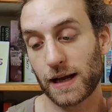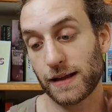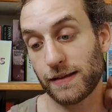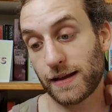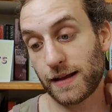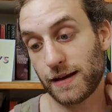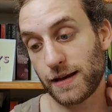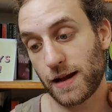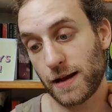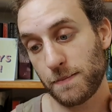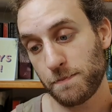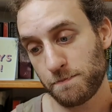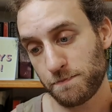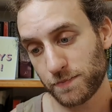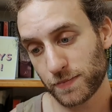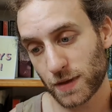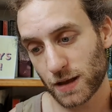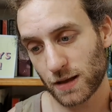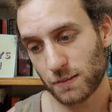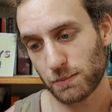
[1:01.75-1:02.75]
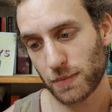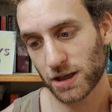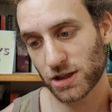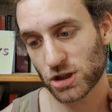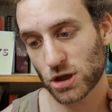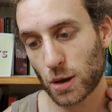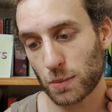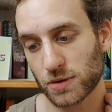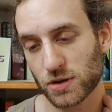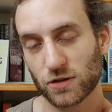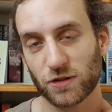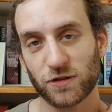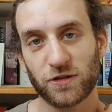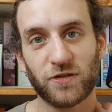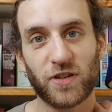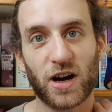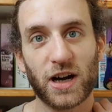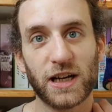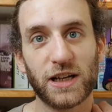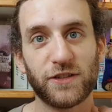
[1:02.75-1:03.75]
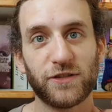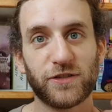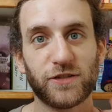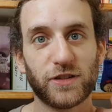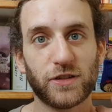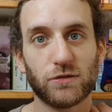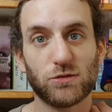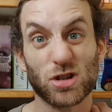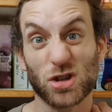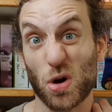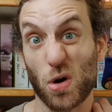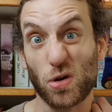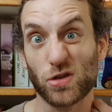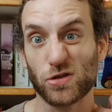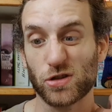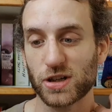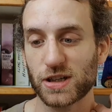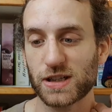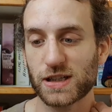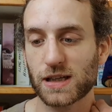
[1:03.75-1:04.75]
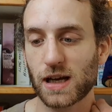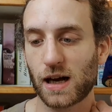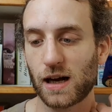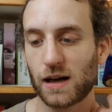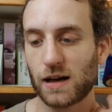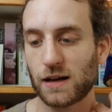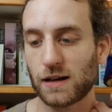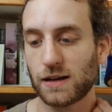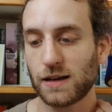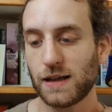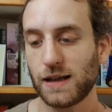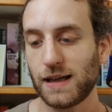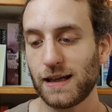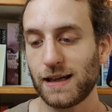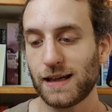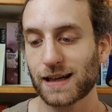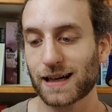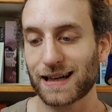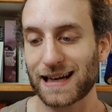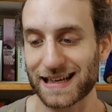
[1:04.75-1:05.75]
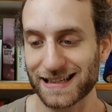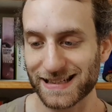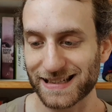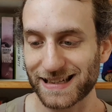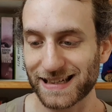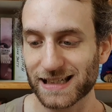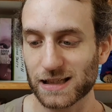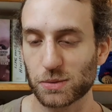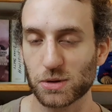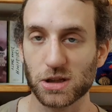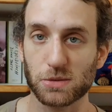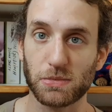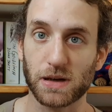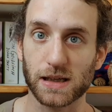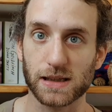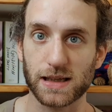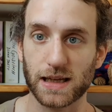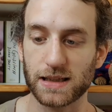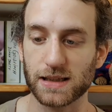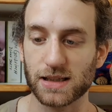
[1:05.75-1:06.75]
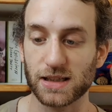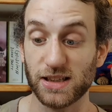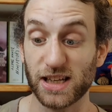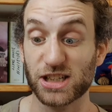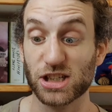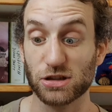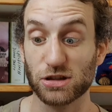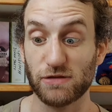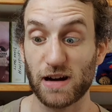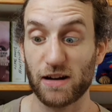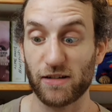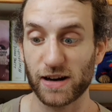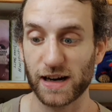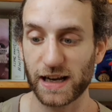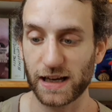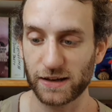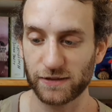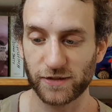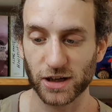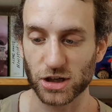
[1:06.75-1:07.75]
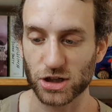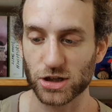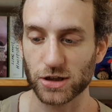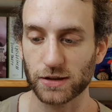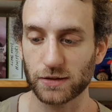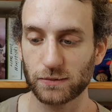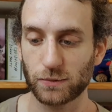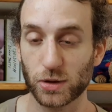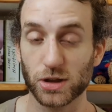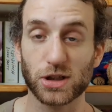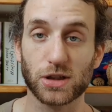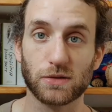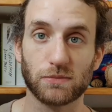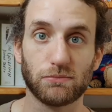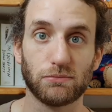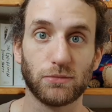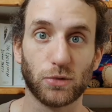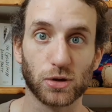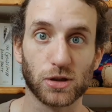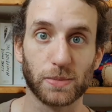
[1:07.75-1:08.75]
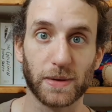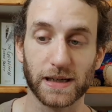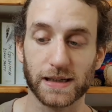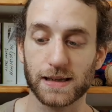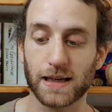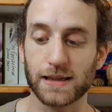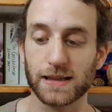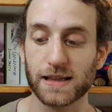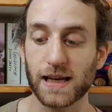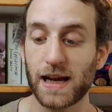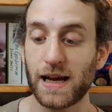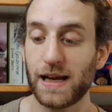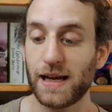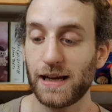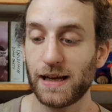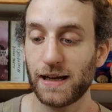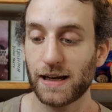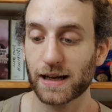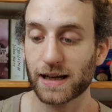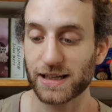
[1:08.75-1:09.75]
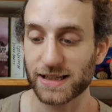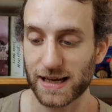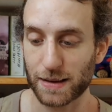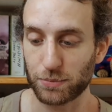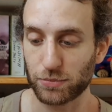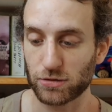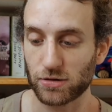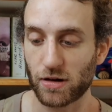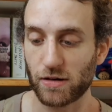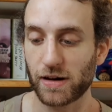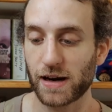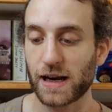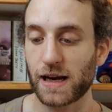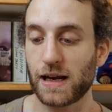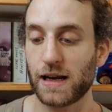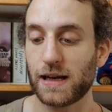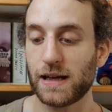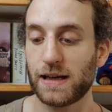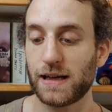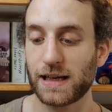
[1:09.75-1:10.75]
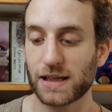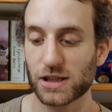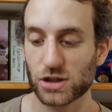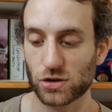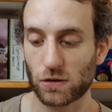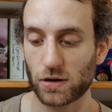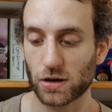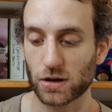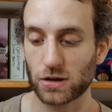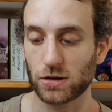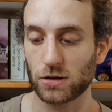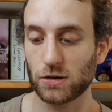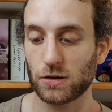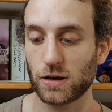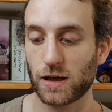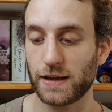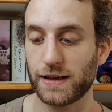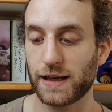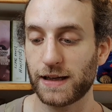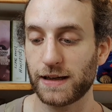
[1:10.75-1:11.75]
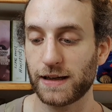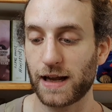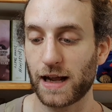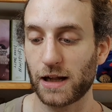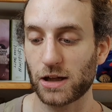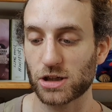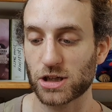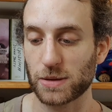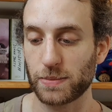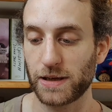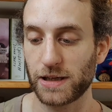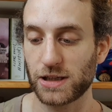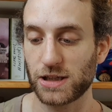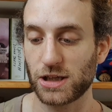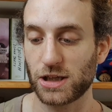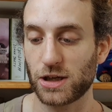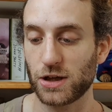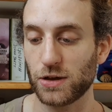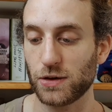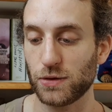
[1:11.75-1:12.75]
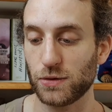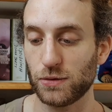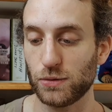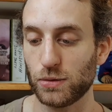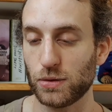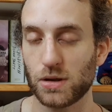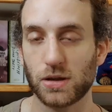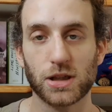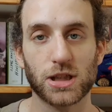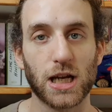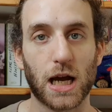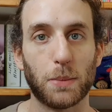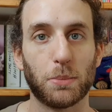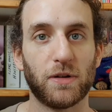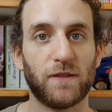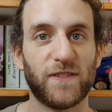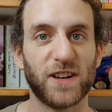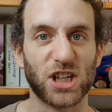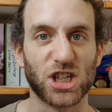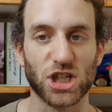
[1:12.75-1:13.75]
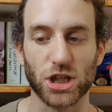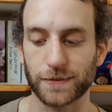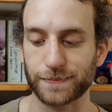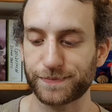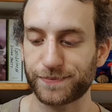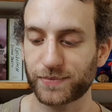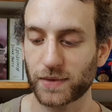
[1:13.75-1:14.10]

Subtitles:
And then my top sort of five genres are classics, which makes sense, literary fiction, which also makes sense, contemporary, historical, and then LGBTQ type fiction.